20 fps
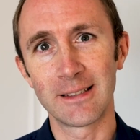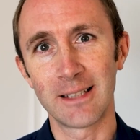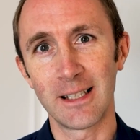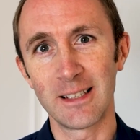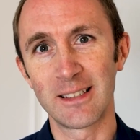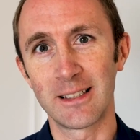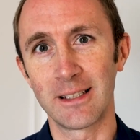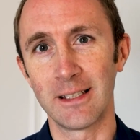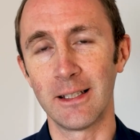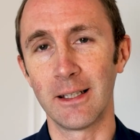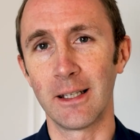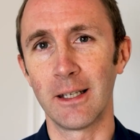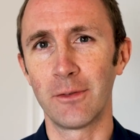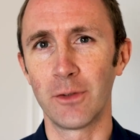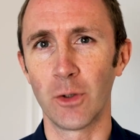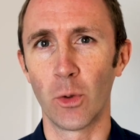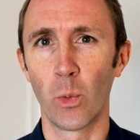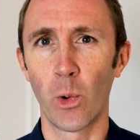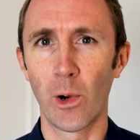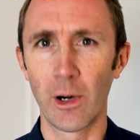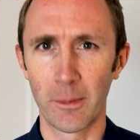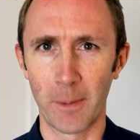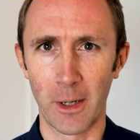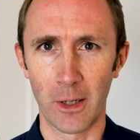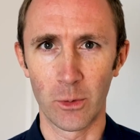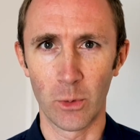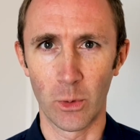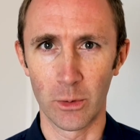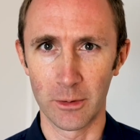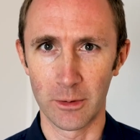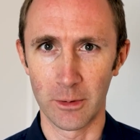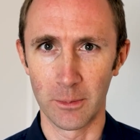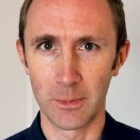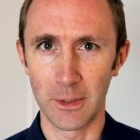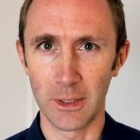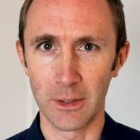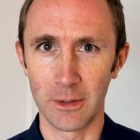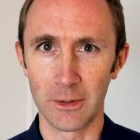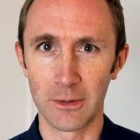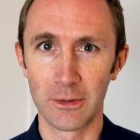Essentially, if you're worried about quantum
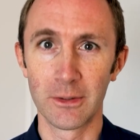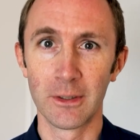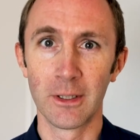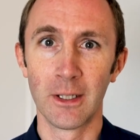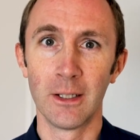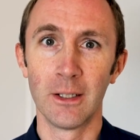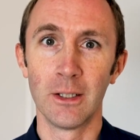computers,